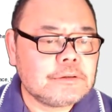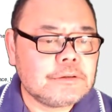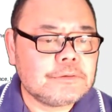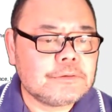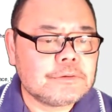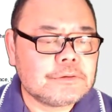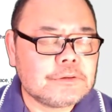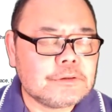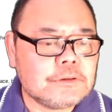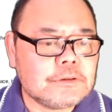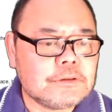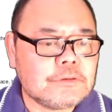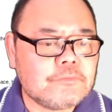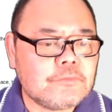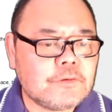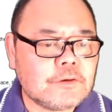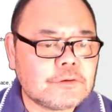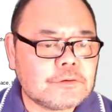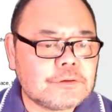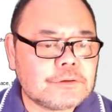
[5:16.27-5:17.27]
using the
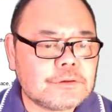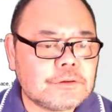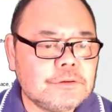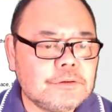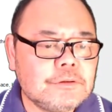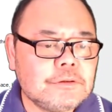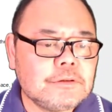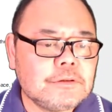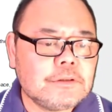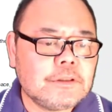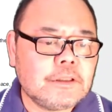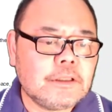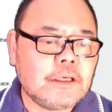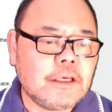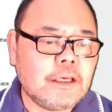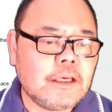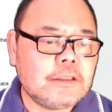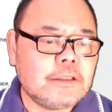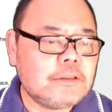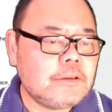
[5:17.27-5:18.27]
function
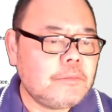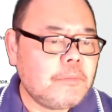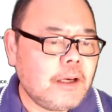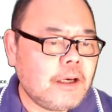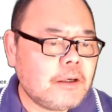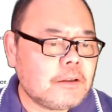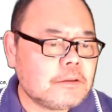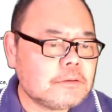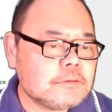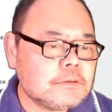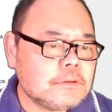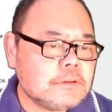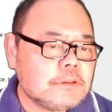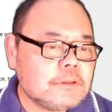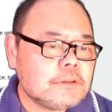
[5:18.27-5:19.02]
and the bound